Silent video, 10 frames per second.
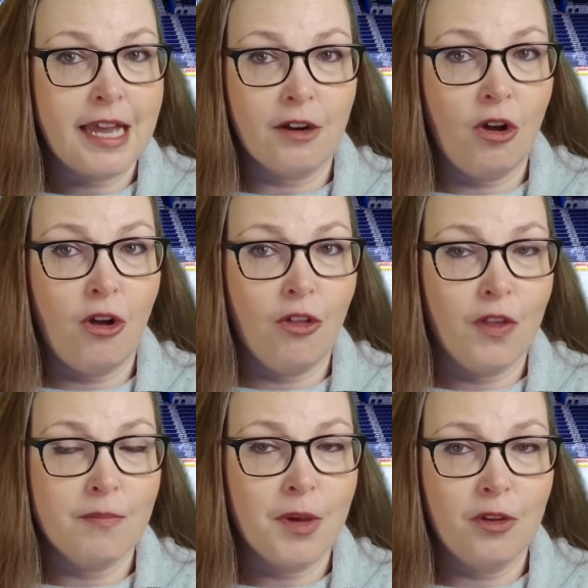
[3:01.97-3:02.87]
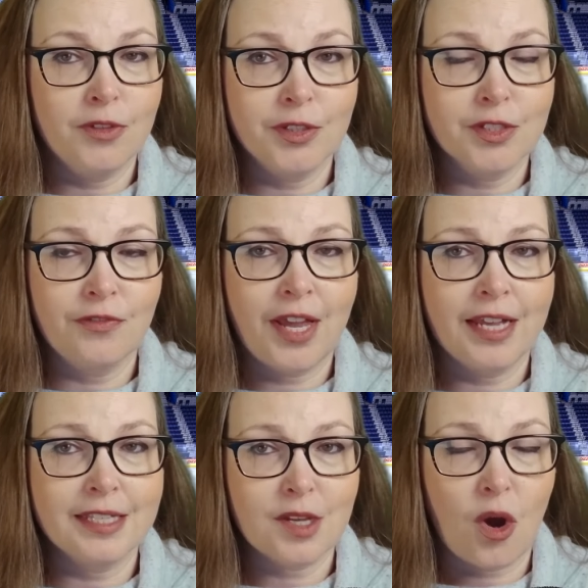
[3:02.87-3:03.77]
at all that Belleville's
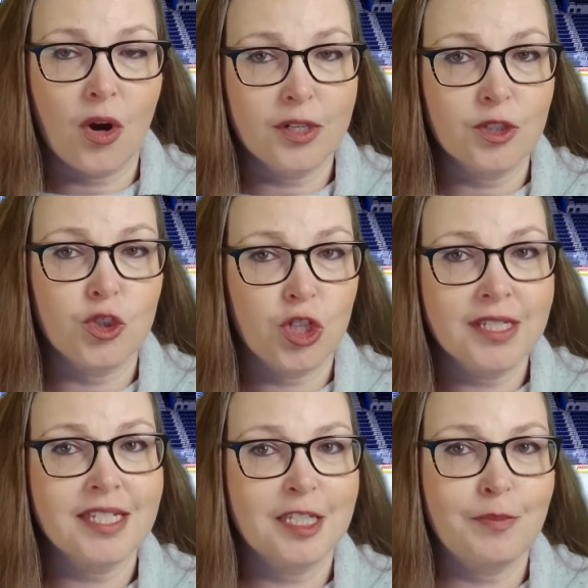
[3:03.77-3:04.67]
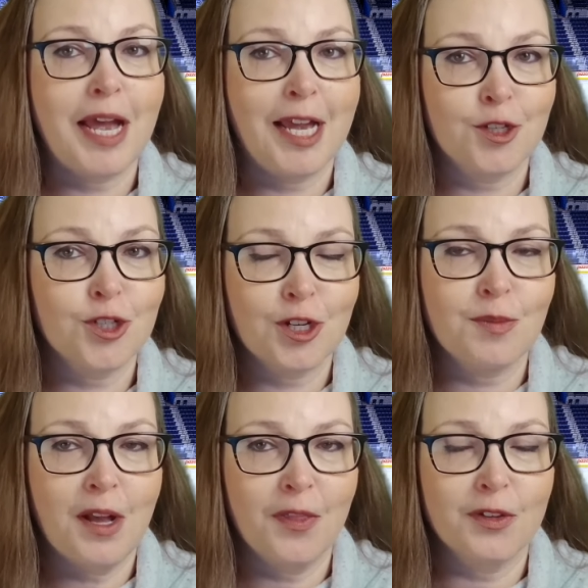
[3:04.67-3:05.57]
fans aren't just as passionate
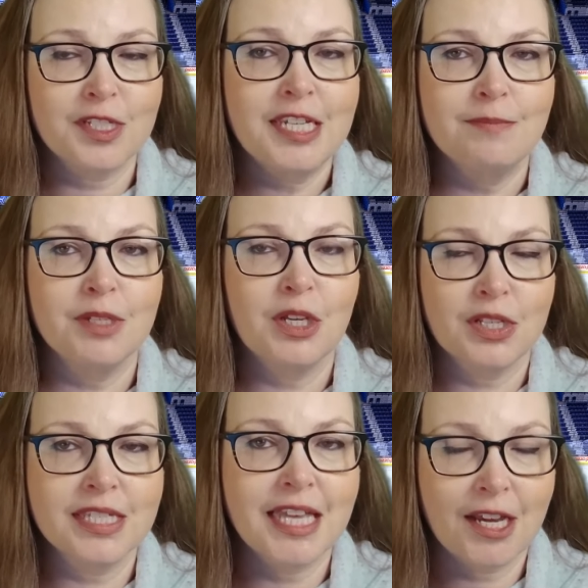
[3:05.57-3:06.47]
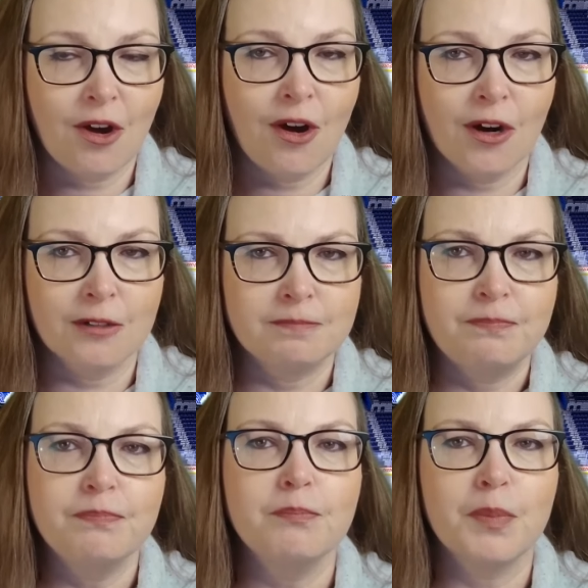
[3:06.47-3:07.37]
about their team because they are
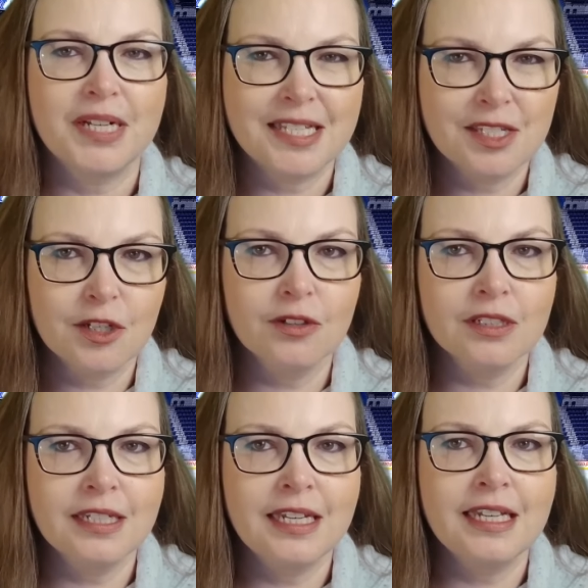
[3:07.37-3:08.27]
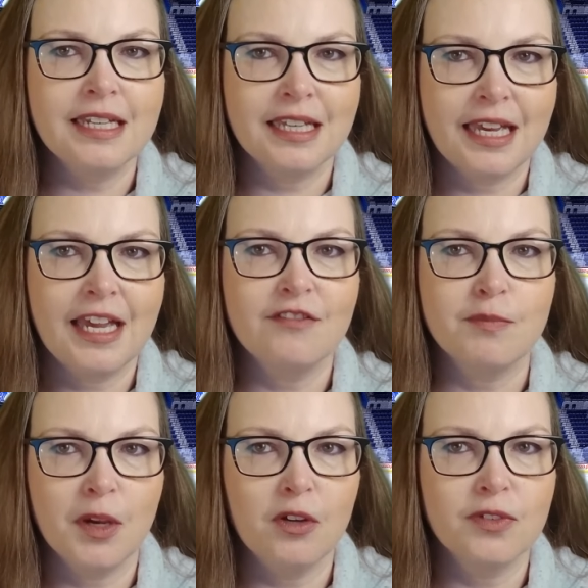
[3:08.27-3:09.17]
but it certainly
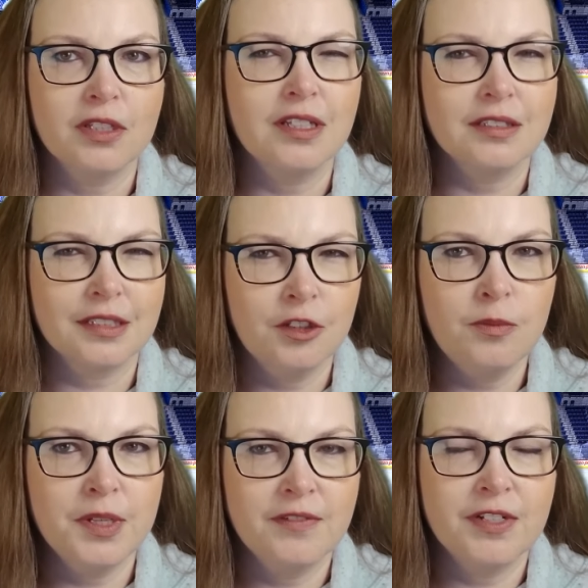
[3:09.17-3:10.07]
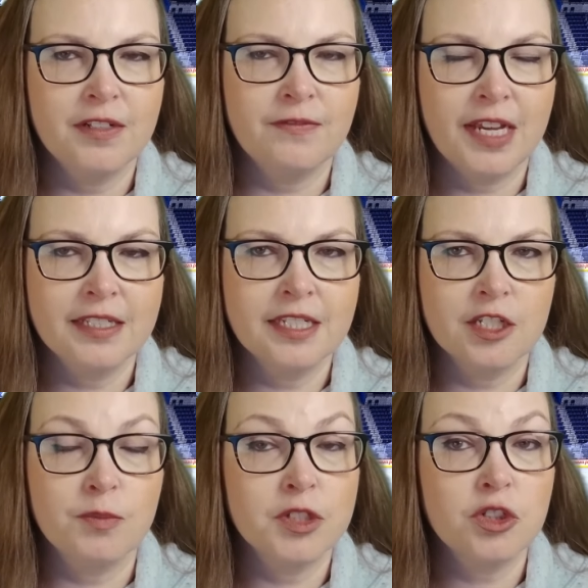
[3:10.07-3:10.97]
gave Belleville a little bit of an
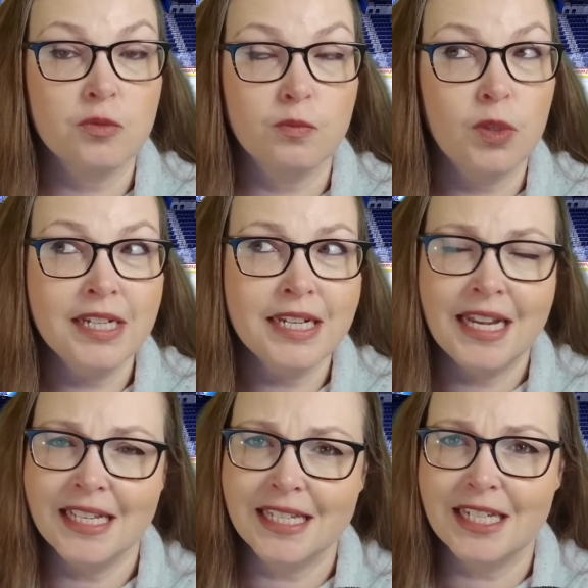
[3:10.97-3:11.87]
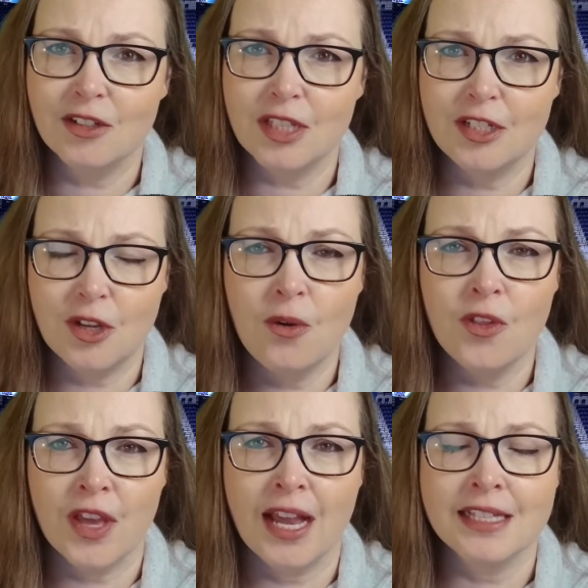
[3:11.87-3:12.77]
advantage. But you wouldn't necessarily know
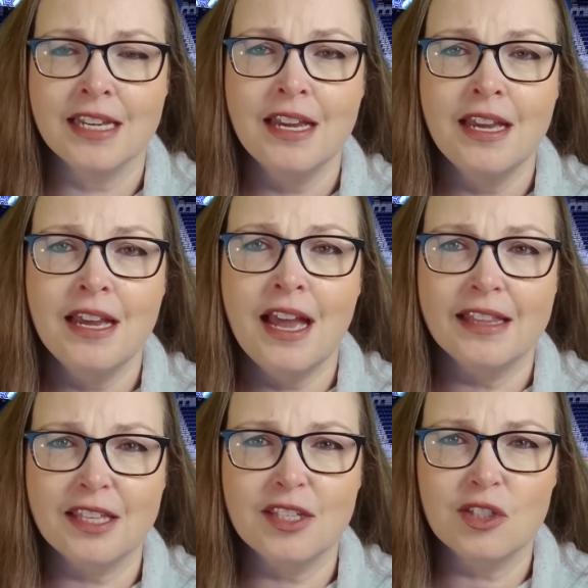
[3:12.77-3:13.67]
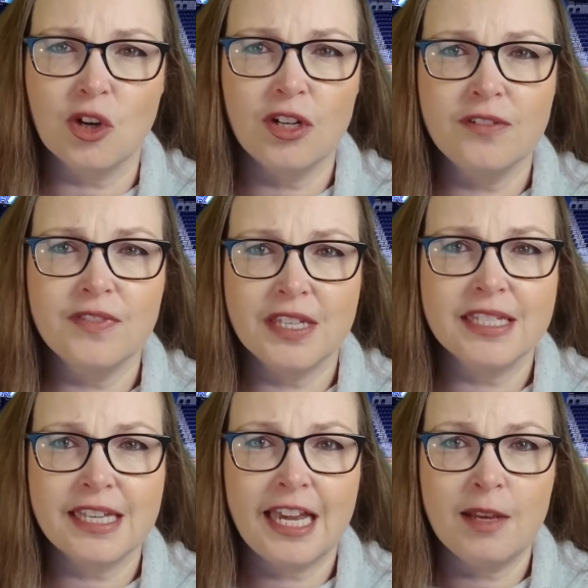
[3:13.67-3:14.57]
that at the start of
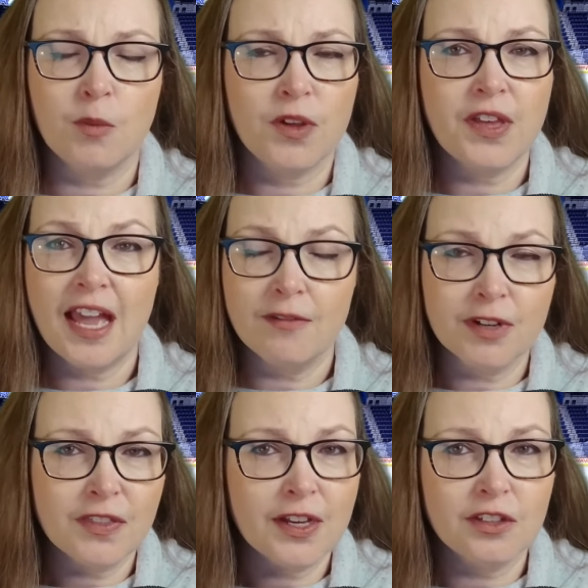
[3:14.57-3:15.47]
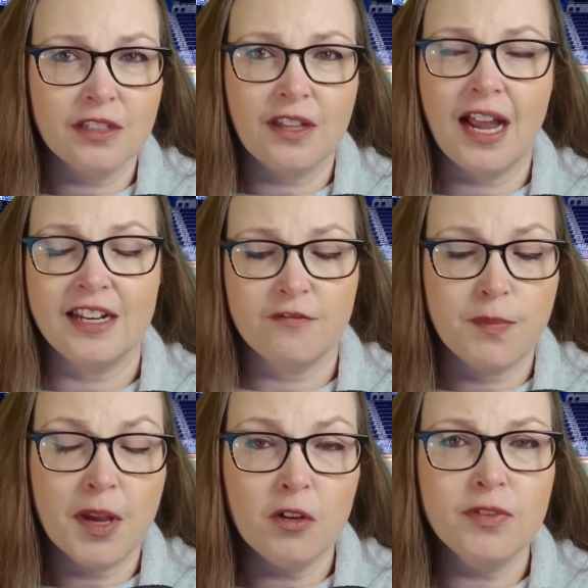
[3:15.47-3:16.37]
this game with everything on the line.
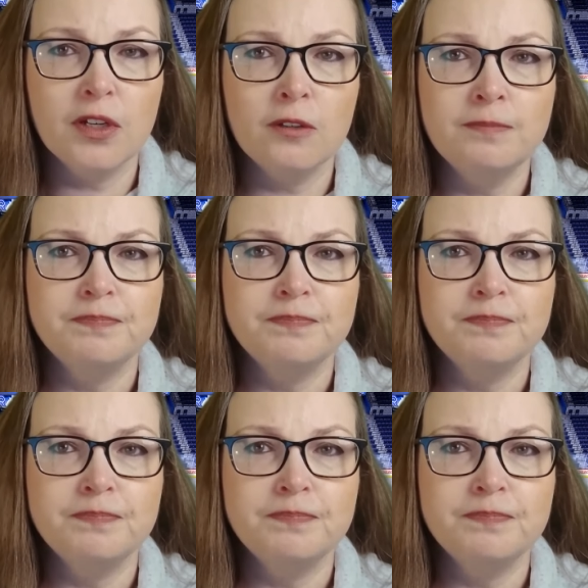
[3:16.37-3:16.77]
If Belleville